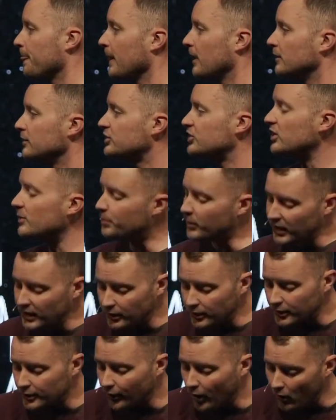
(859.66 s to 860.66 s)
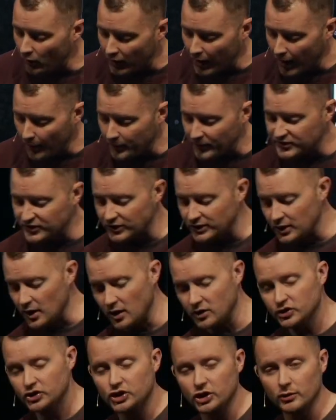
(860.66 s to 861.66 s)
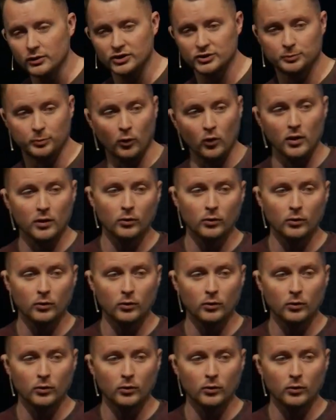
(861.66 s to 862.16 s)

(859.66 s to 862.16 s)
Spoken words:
See, Peter, growing up as a young Jewish boy,